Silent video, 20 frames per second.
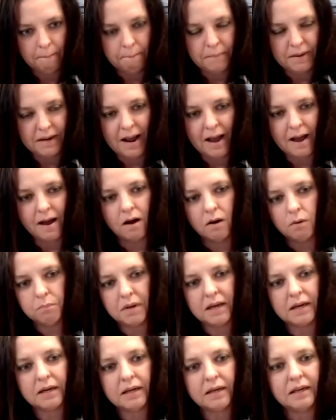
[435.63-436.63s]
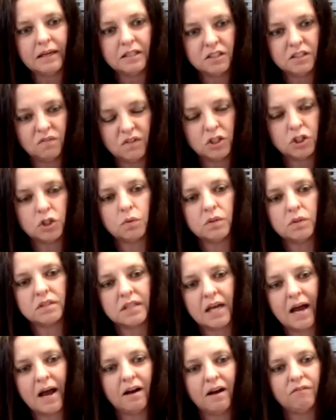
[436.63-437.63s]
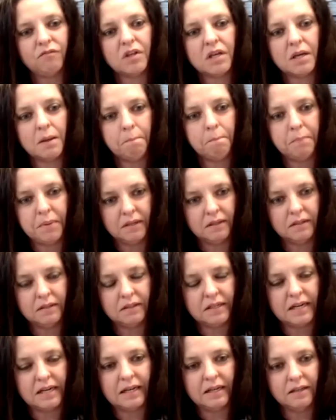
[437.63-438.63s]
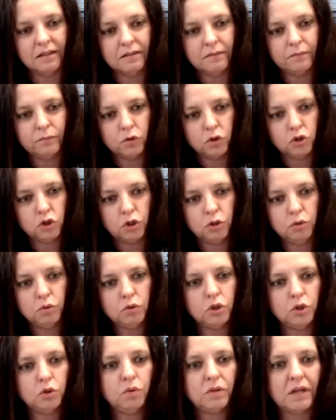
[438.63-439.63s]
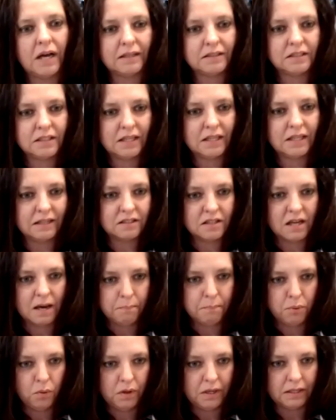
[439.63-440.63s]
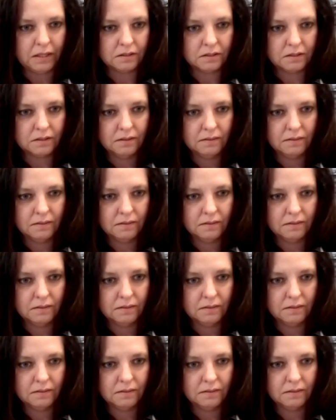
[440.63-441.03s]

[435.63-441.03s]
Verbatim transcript: But how many individuals have the ability to do that, to get to that point?